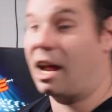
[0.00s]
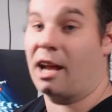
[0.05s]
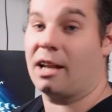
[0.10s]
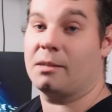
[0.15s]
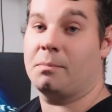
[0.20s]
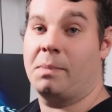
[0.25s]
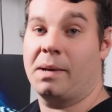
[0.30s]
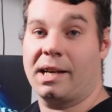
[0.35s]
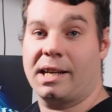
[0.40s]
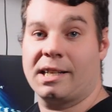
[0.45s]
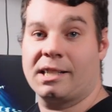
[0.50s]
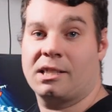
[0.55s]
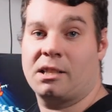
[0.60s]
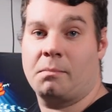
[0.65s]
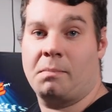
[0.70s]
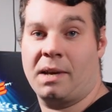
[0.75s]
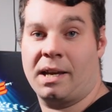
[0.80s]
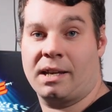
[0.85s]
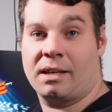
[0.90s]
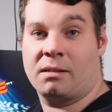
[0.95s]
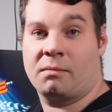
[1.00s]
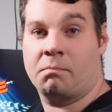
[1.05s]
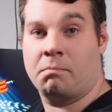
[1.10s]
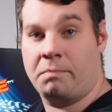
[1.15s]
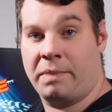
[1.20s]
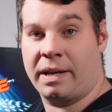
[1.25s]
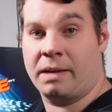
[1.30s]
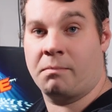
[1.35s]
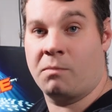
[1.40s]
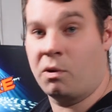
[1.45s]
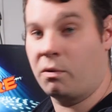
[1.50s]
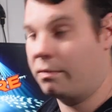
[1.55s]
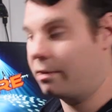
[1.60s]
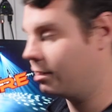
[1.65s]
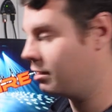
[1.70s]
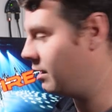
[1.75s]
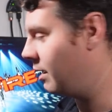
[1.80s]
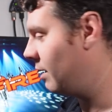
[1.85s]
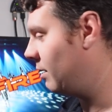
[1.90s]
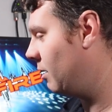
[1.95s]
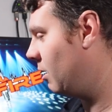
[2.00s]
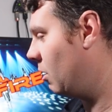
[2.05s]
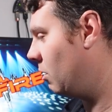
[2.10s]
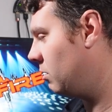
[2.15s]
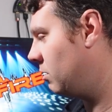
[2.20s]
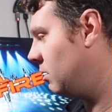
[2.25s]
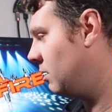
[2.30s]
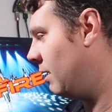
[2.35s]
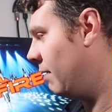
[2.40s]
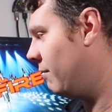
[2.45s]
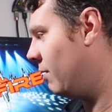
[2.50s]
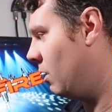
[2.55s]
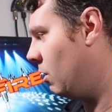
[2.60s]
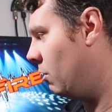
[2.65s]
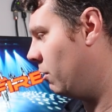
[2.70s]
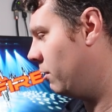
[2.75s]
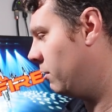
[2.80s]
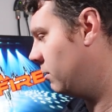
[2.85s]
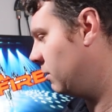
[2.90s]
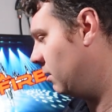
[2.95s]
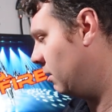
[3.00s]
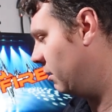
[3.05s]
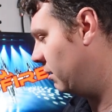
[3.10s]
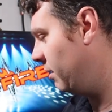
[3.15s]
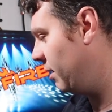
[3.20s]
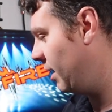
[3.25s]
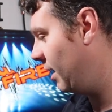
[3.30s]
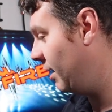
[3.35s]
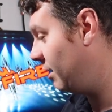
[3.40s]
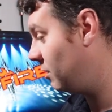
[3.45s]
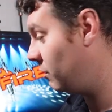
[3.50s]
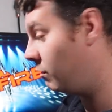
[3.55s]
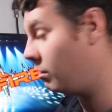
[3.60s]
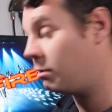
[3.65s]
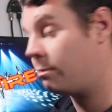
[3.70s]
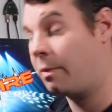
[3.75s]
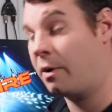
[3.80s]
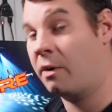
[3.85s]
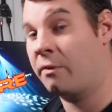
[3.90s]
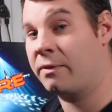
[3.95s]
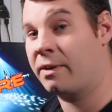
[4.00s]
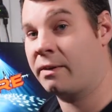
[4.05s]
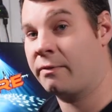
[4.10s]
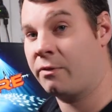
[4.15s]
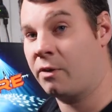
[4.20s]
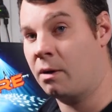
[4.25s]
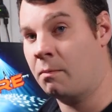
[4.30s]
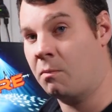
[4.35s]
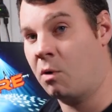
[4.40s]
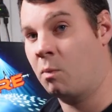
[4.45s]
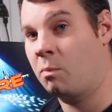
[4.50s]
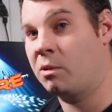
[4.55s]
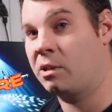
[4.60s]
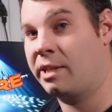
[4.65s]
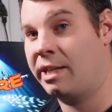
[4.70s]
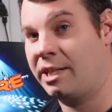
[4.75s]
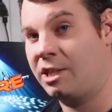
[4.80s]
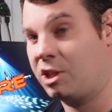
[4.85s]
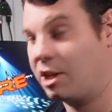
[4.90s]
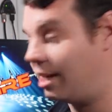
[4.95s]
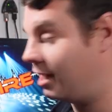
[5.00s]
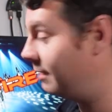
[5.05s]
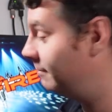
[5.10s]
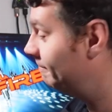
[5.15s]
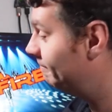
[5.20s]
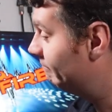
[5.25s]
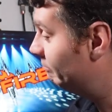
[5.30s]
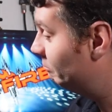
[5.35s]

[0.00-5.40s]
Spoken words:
big as the big movers like the $7 and all that. So it's perfect for a mobile DJ.